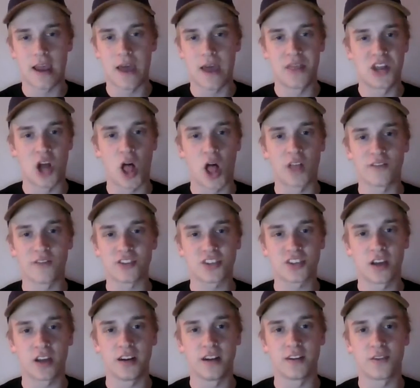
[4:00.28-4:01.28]
then all of a
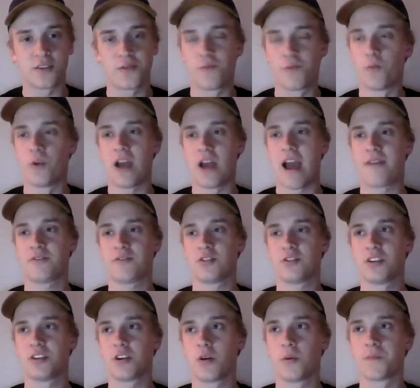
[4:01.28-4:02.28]
sudden after
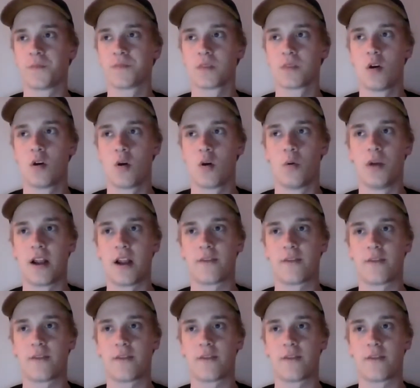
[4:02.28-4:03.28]

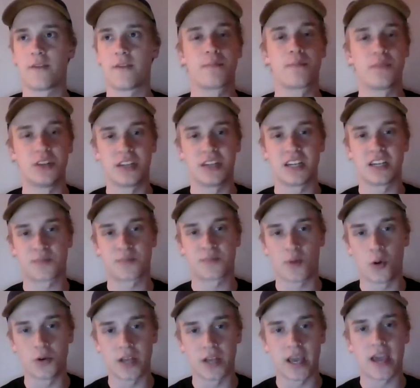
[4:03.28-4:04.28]
whenever he did his
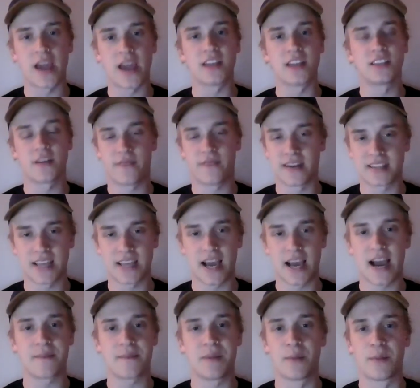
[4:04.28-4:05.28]
pro day and stuff like
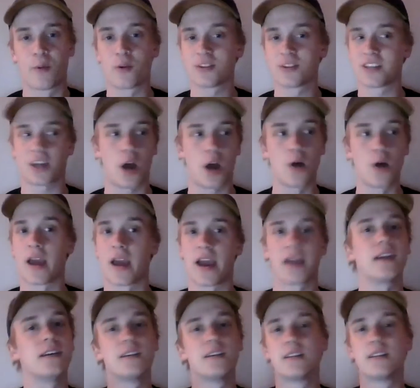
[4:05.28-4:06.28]
that, people were just like,
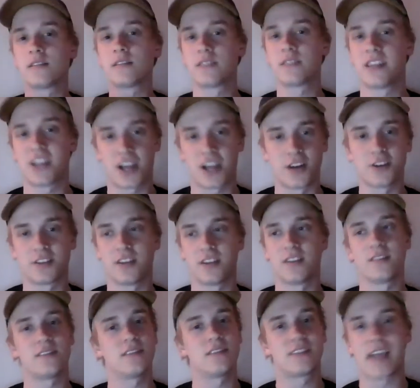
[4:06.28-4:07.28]
okay, CJ
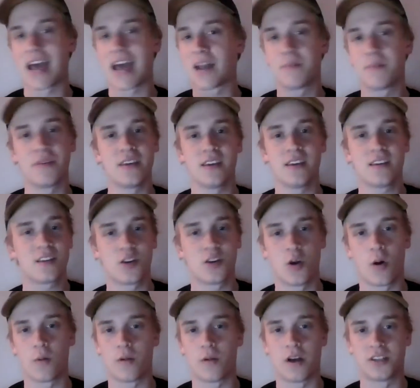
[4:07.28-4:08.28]
Henderson gotta be
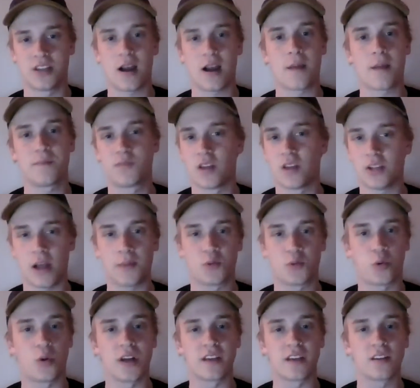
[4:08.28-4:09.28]
a top
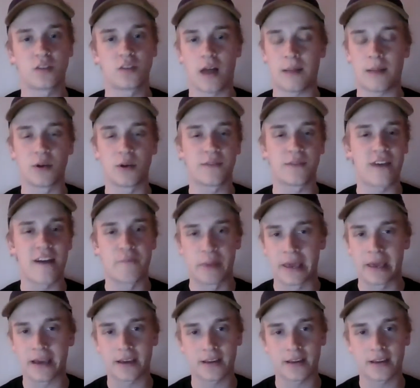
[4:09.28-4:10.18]
25 pick.